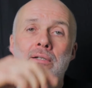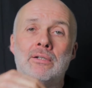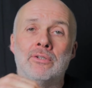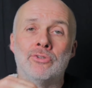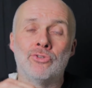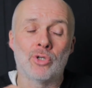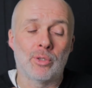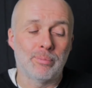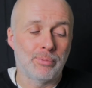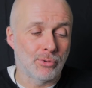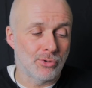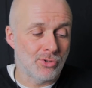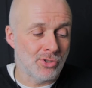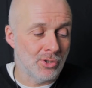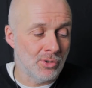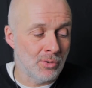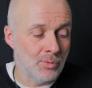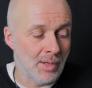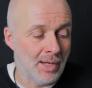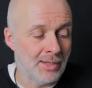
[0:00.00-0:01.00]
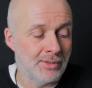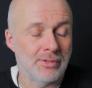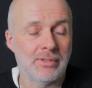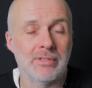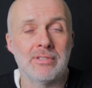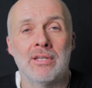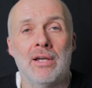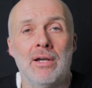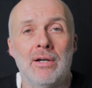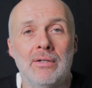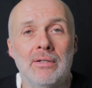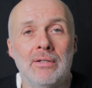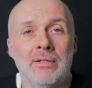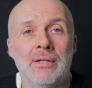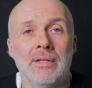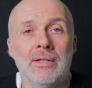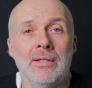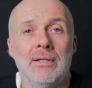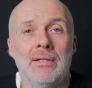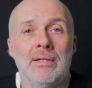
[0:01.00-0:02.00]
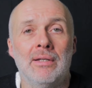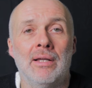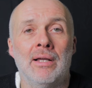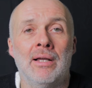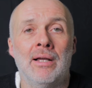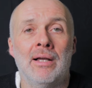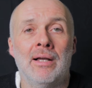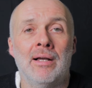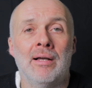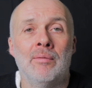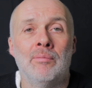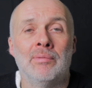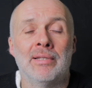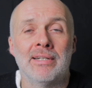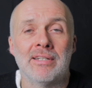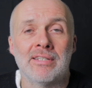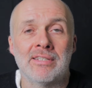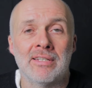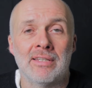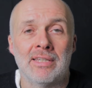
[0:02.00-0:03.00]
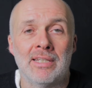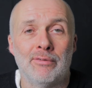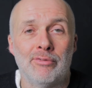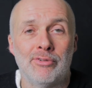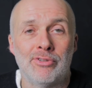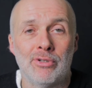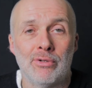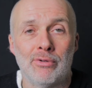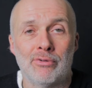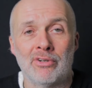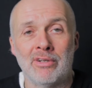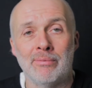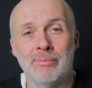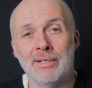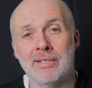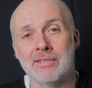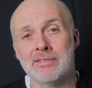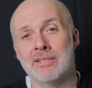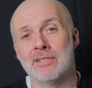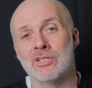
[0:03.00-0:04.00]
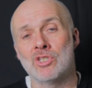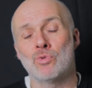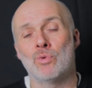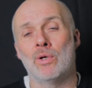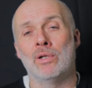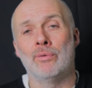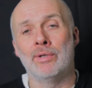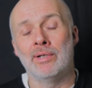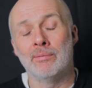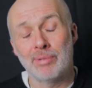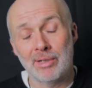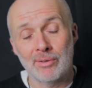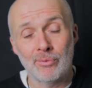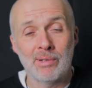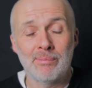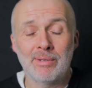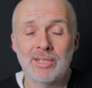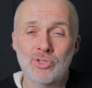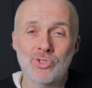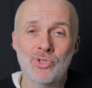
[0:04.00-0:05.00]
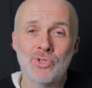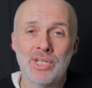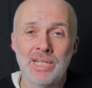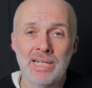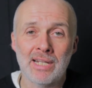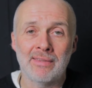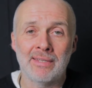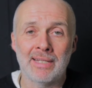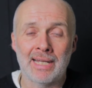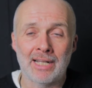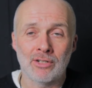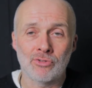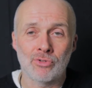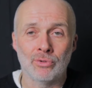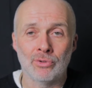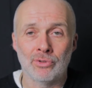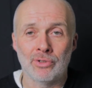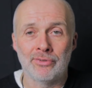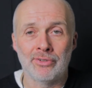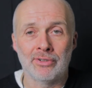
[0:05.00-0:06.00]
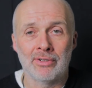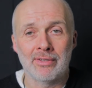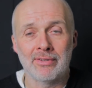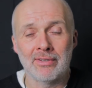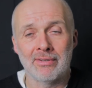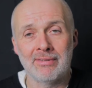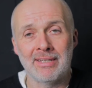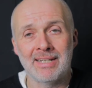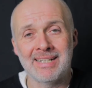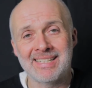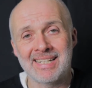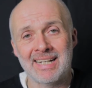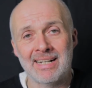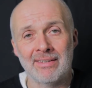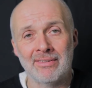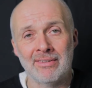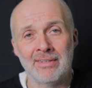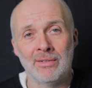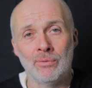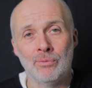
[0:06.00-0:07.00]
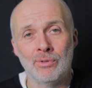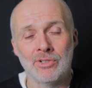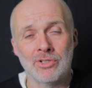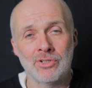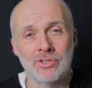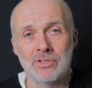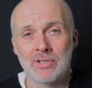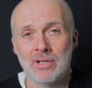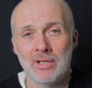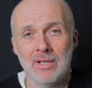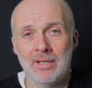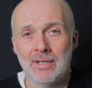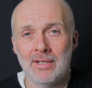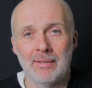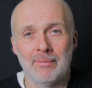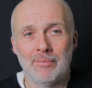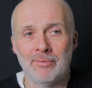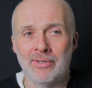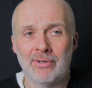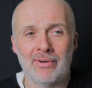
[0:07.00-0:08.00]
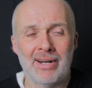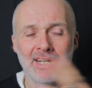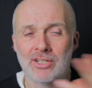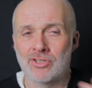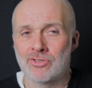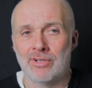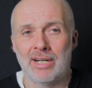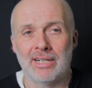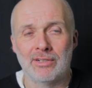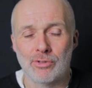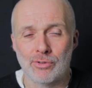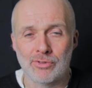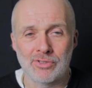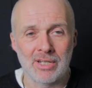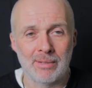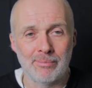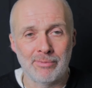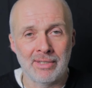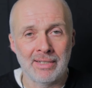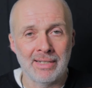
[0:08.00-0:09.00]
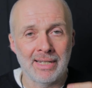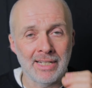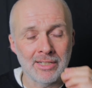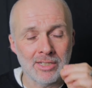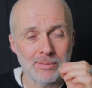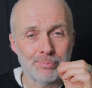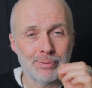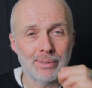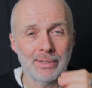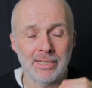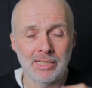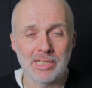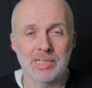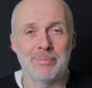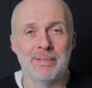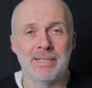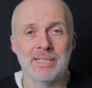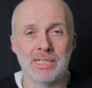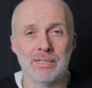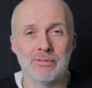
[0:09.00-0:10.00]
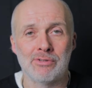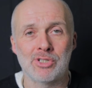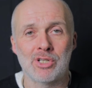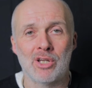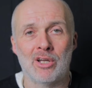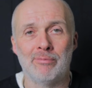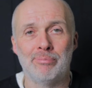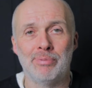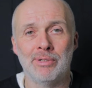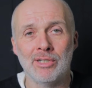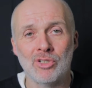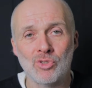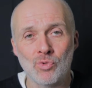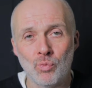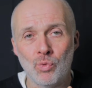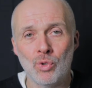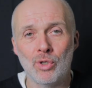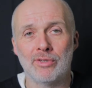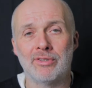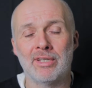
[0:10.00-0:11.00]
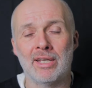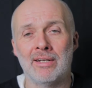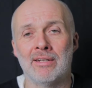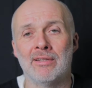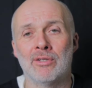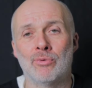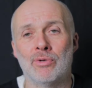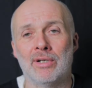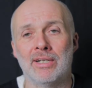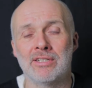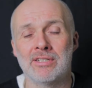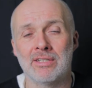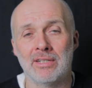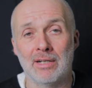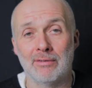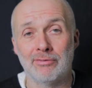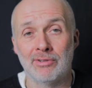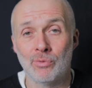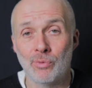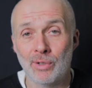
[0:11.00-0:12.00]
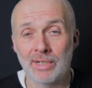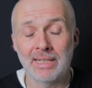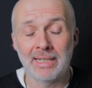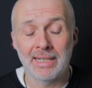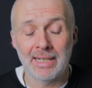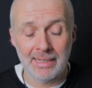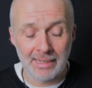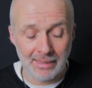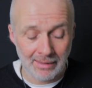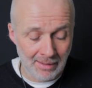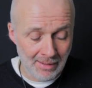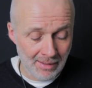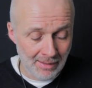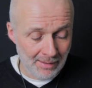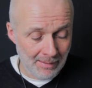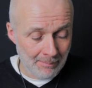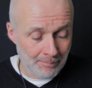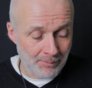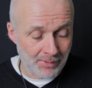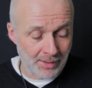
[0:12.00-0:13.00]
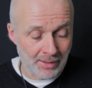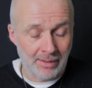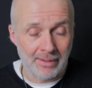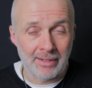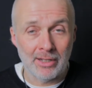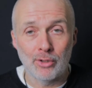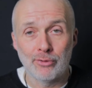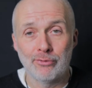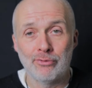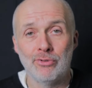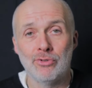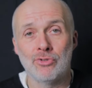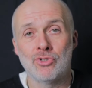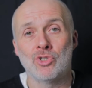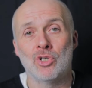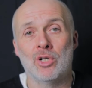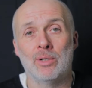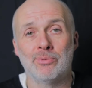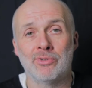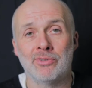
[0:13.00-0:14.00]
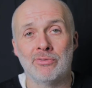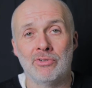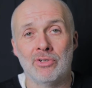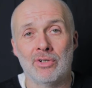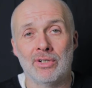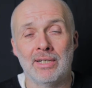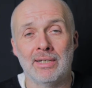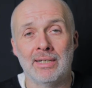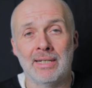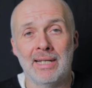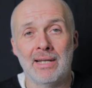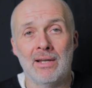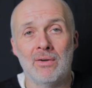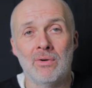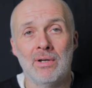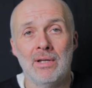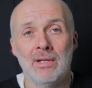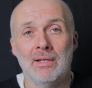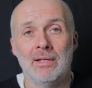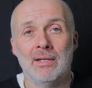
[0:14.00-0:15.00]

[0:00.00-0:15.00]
a drop or 2 under your tongue. Let it sit there for 2 to 3 minutes, then swallow it. And by the way, make sure you get the actual oil. There are other things out there which they're extracts or something. It's pretty expensive stuff, but it's worth getting the right stuff. Now, where to get it? Health food shops have got it now.